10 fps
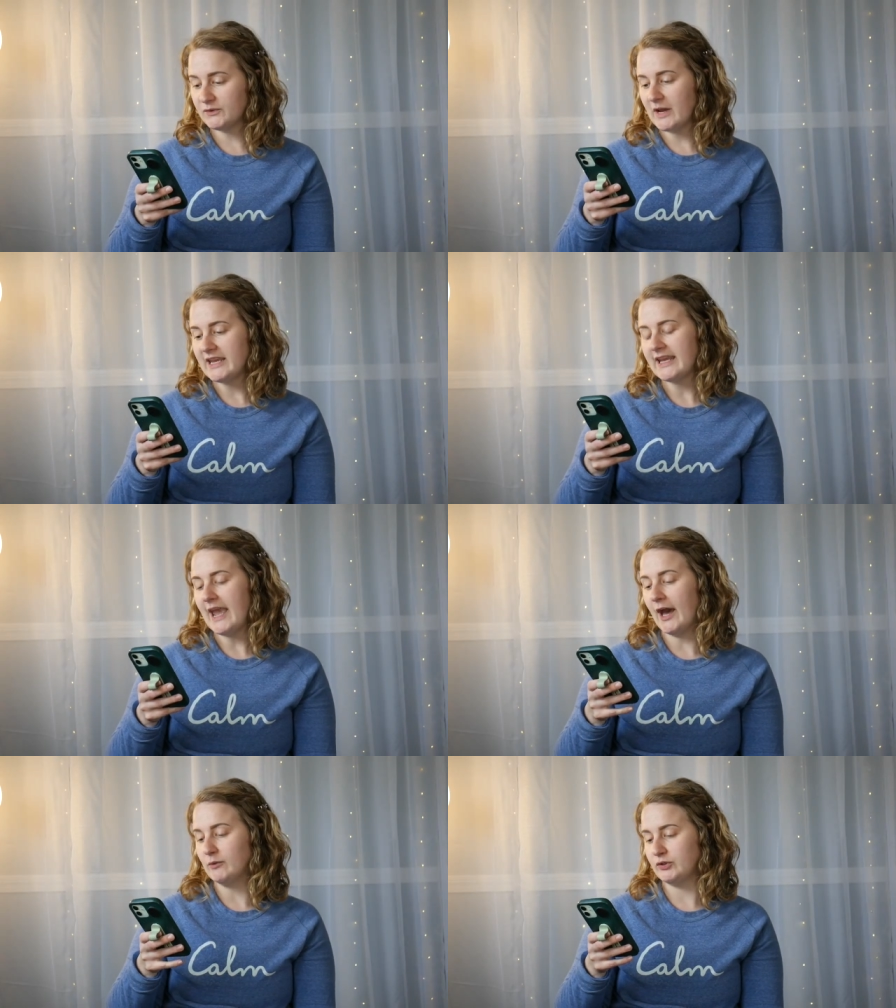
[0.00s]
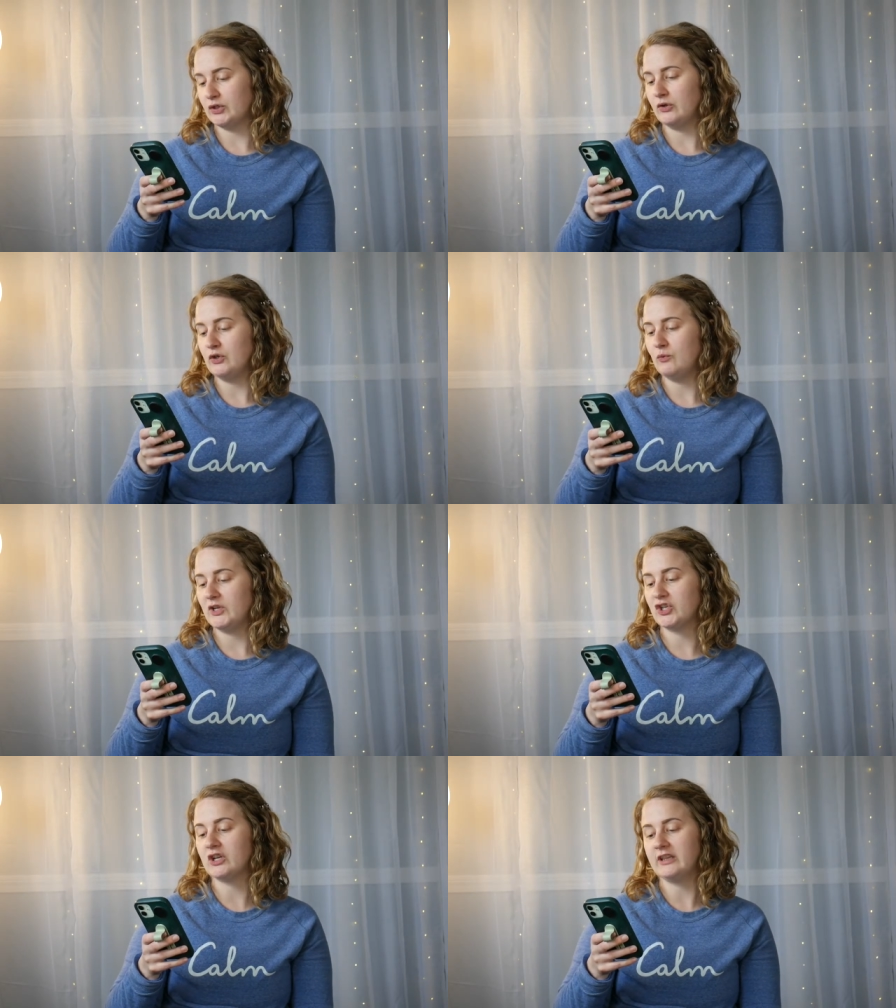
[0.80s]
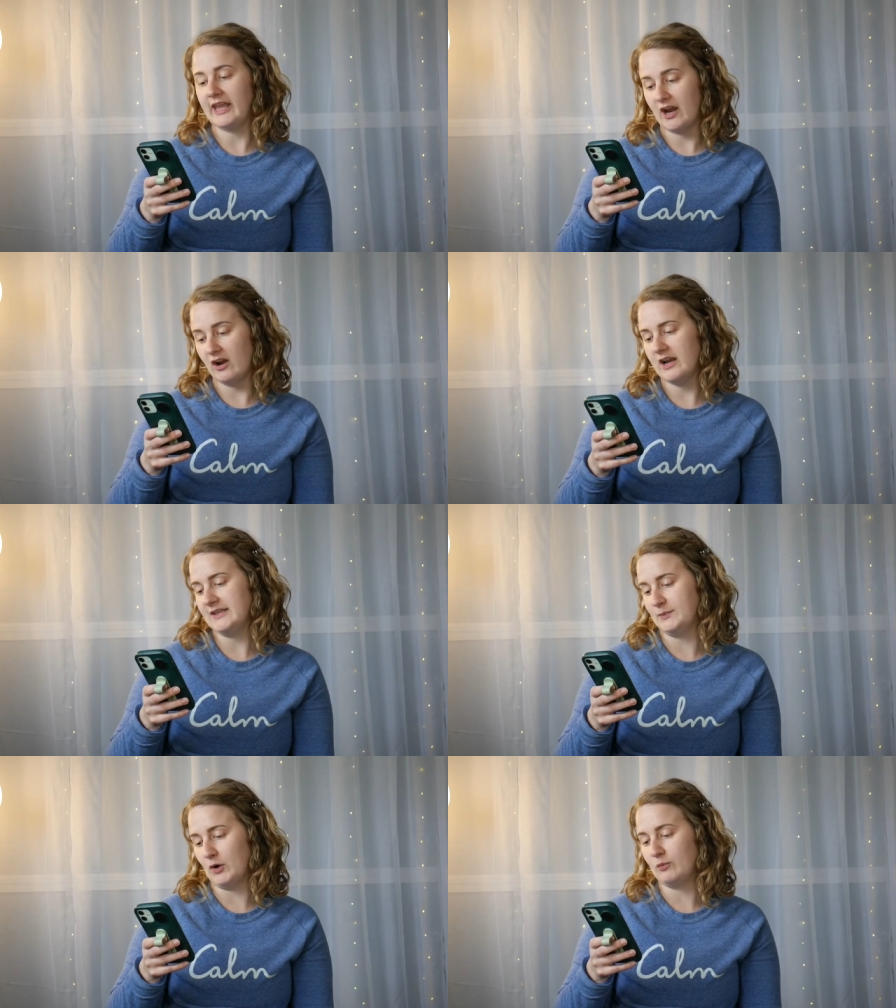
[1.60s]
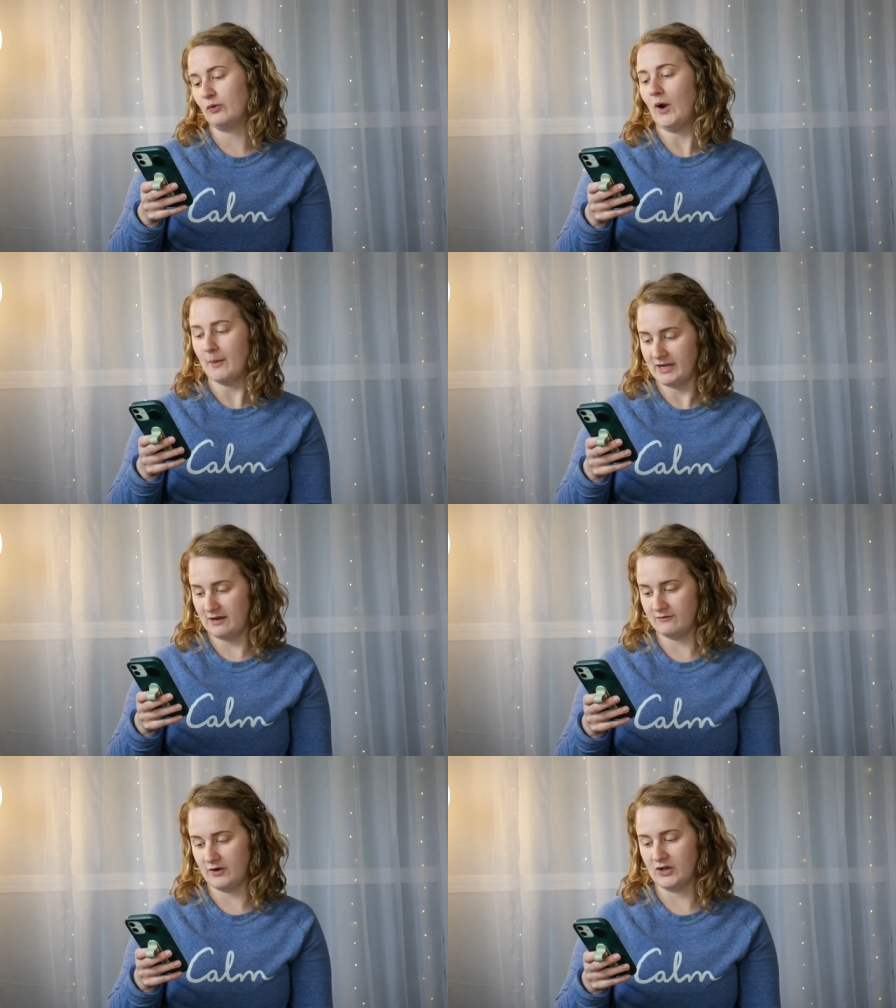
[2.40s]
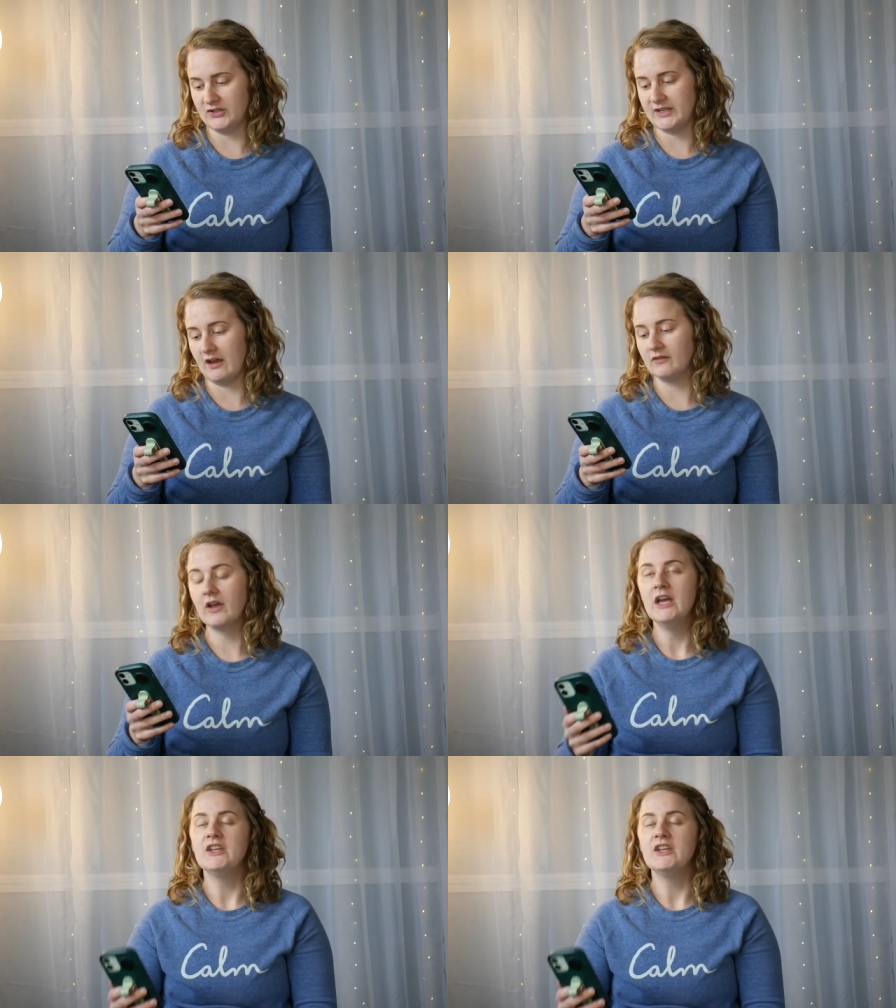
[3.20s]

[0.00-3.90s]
Reiki help show you which clair is more prominent for yourself?